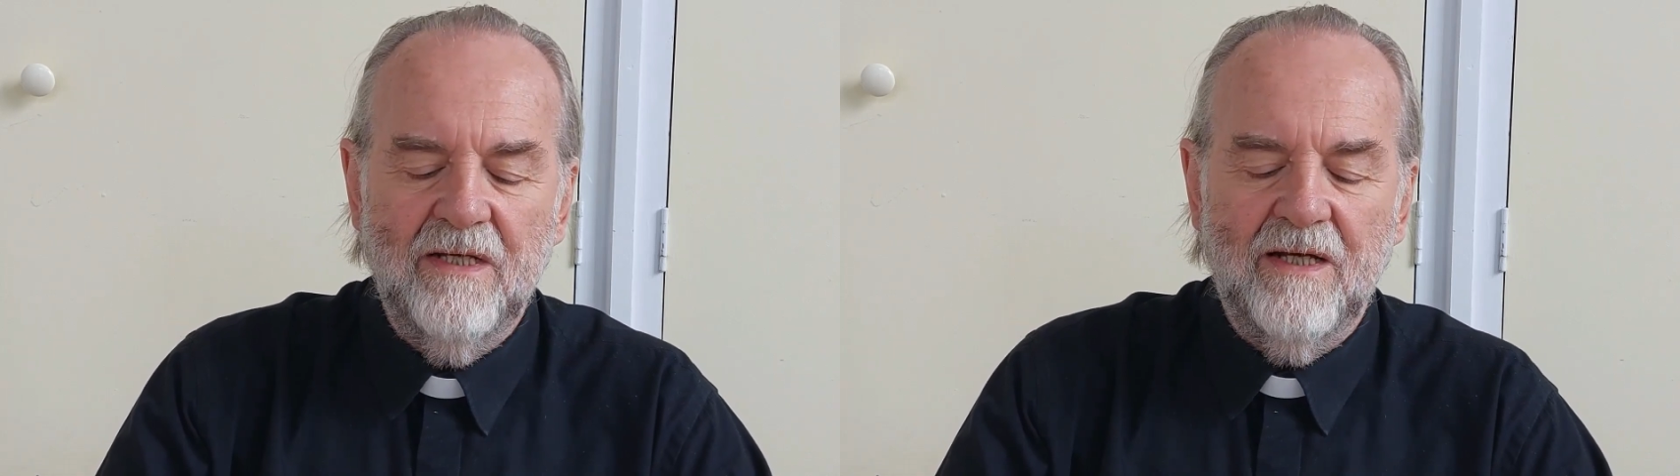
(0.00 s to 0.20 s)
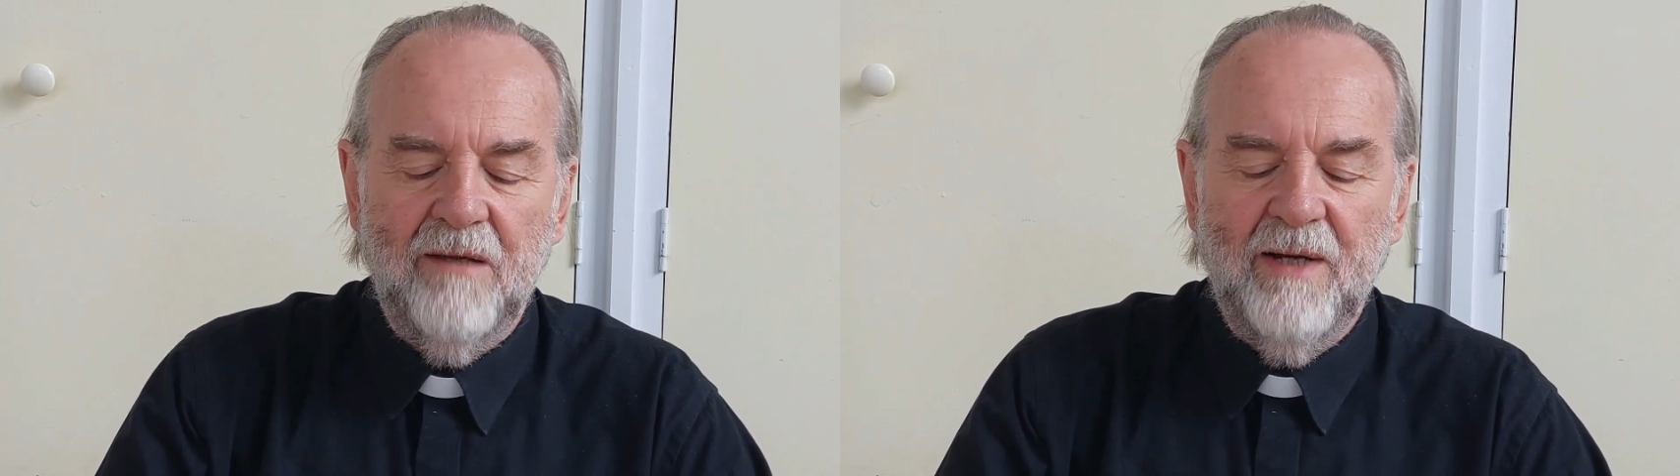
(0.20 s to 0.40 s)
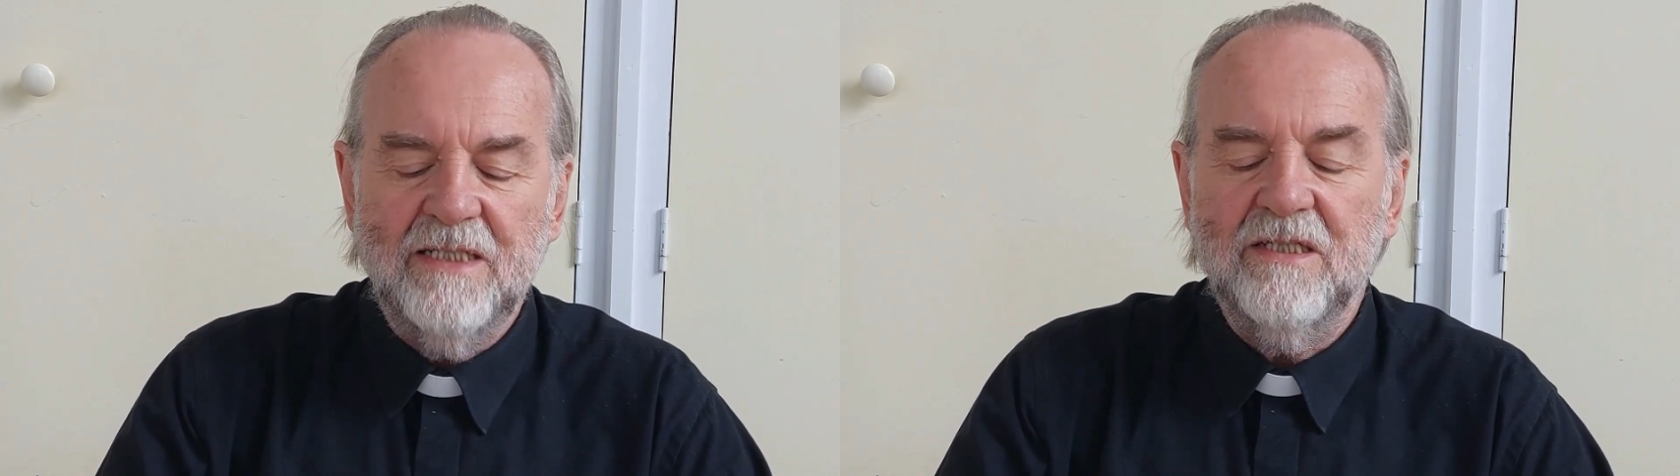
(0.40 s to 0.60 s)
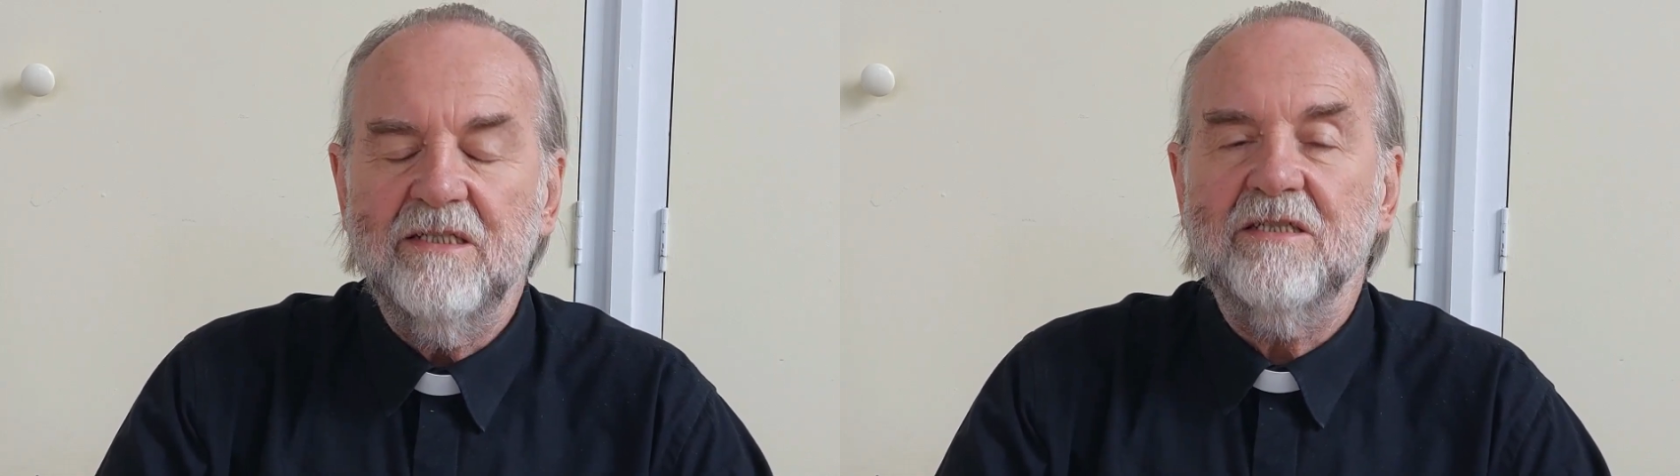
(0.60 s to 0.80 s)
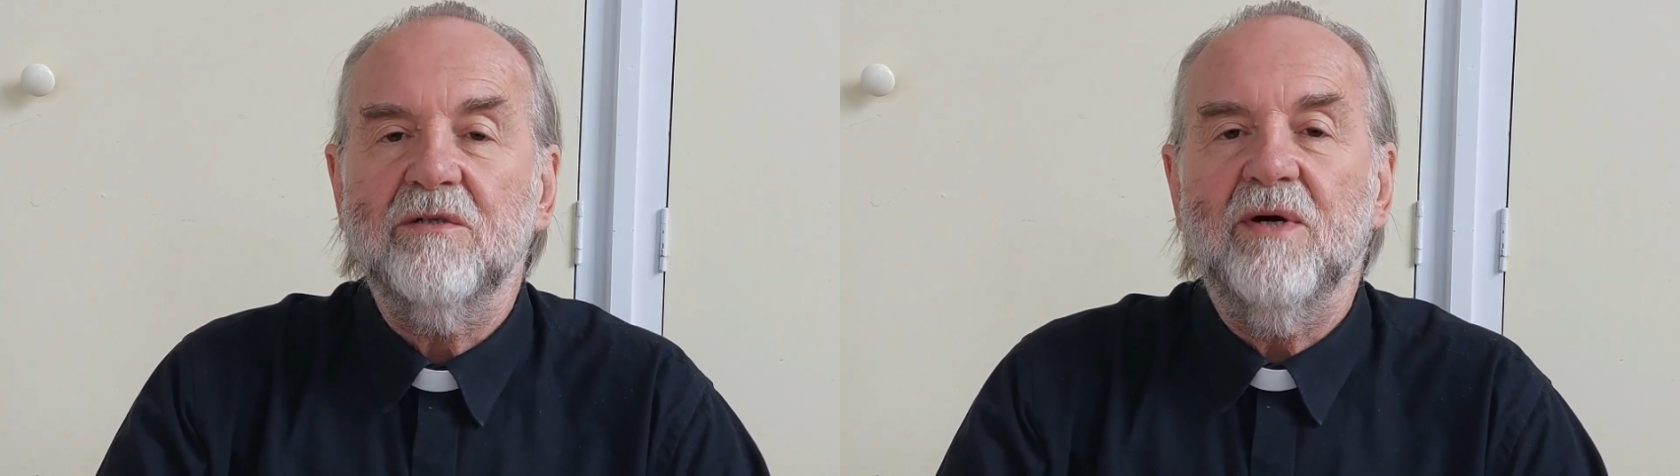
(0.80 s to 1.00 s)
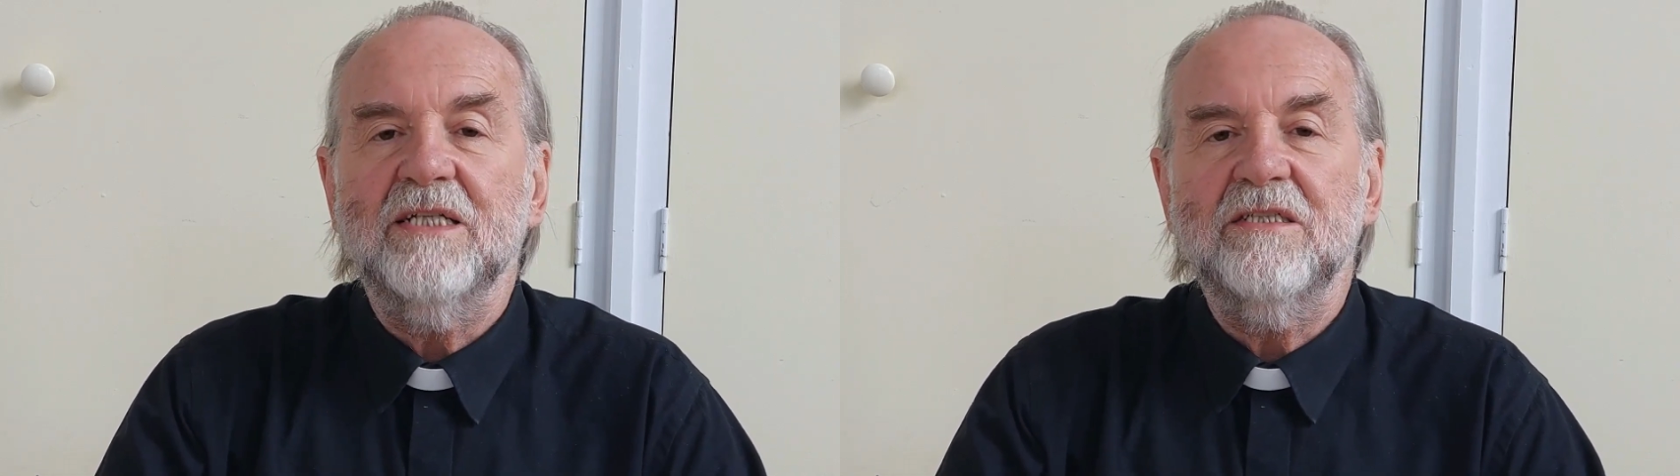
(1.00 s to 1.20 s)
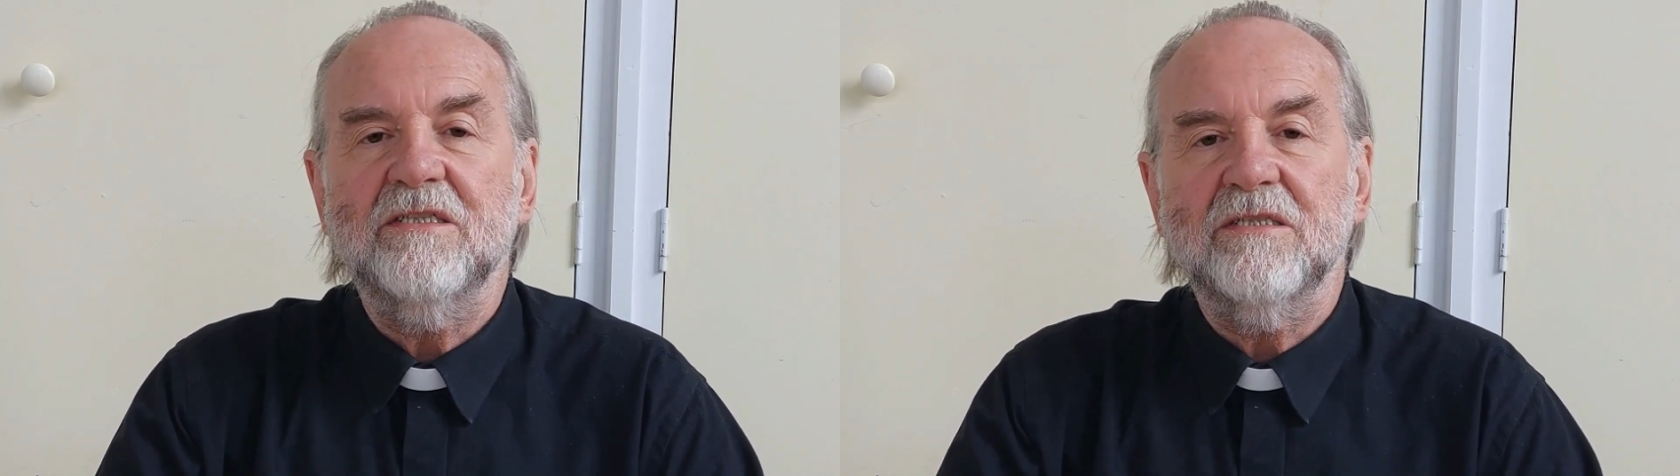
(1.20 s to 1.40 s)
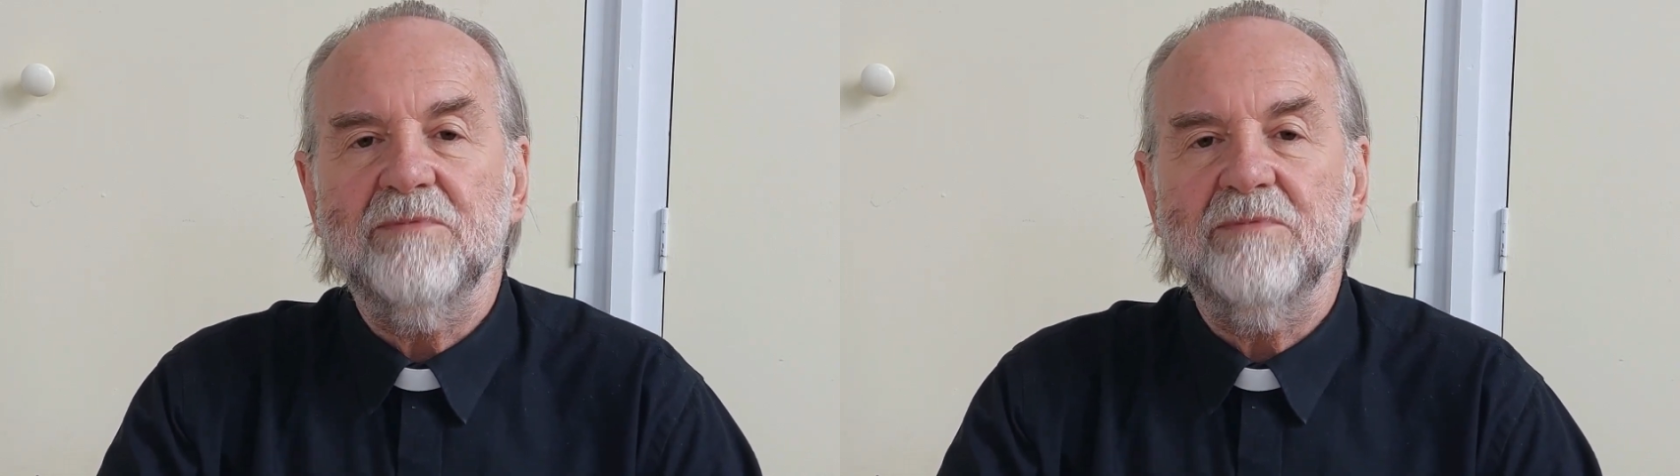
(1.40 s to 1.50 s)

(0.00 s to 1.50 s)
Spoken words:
I'm asking these questions